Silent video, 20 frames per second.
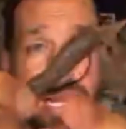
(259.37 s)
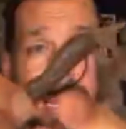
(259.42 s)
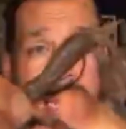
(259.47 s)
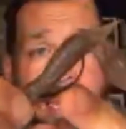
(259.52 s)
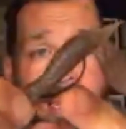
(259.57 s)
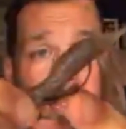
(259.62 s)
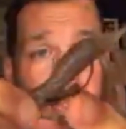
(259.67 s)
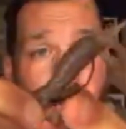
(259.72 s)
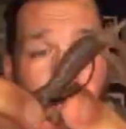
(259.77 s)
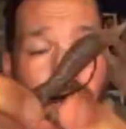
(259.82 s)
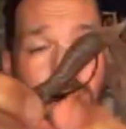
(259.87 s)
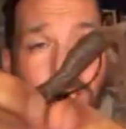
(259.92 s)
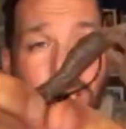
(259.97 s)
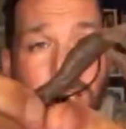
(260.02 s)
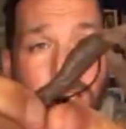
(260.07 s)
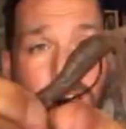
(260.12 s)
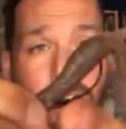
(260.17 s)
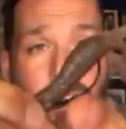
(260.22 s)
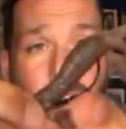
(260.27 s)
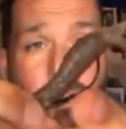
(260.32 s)
an angle
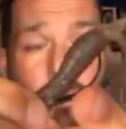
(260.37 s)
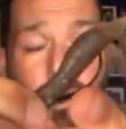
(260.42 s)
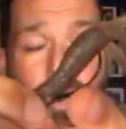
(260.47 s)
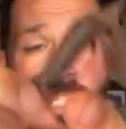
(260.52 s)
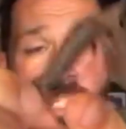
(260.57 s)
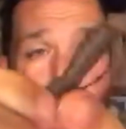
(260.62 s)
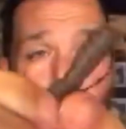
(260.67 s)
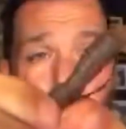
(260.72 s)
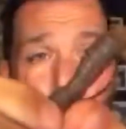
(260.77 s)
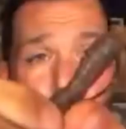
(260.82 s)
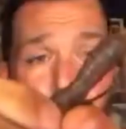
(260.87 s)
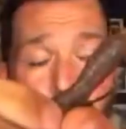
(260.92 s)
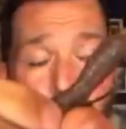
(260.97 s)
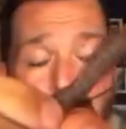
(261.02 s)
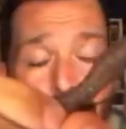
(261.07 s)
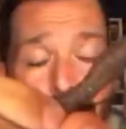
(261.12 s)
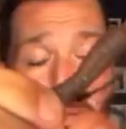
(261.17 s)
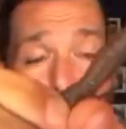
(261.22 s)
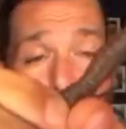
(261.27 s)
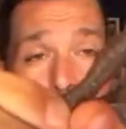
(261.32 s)
with this
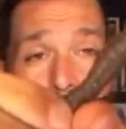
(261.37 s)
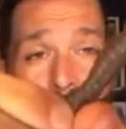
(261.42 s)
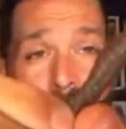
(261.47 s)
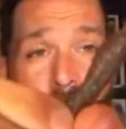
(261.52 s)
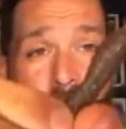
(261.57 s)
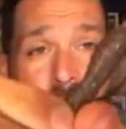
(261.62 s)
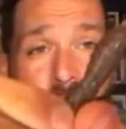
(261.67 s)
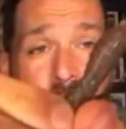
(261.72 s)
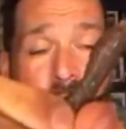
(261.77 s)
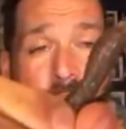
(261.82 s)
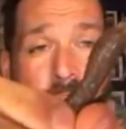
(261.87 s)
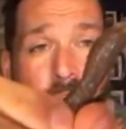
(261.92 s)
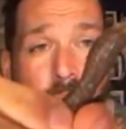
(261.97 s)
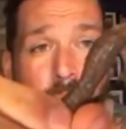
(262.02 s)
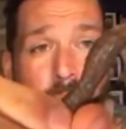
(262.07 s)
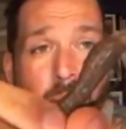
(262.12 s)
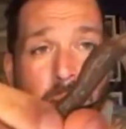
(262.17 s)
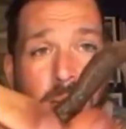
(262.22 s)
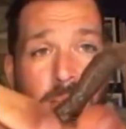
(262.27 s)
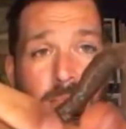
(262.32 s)
part being flat on the
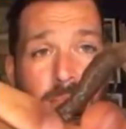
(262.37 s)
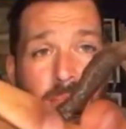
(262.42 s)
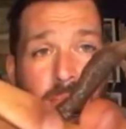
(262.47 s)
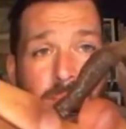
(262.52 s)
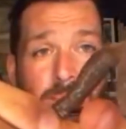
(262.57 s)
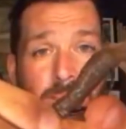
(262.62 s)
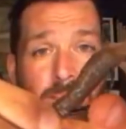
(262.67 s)
bottom.